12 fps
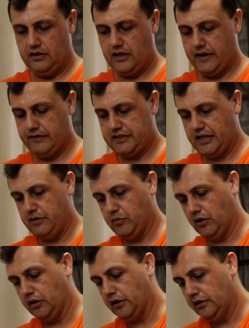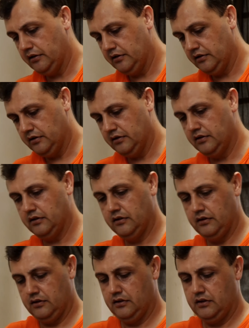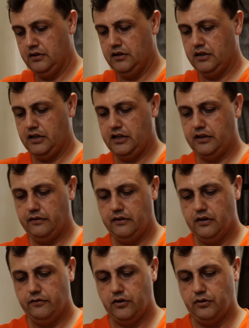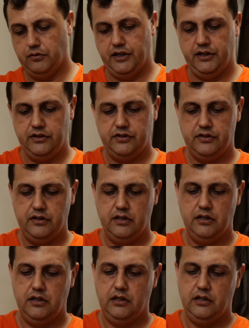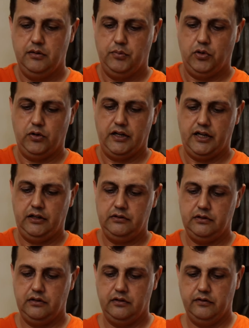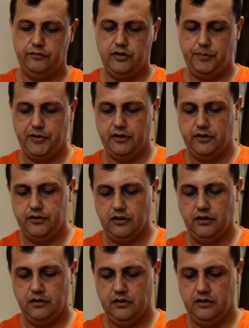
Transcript: I have a tight bird. Okay, for the wings, pull it out, flip it under.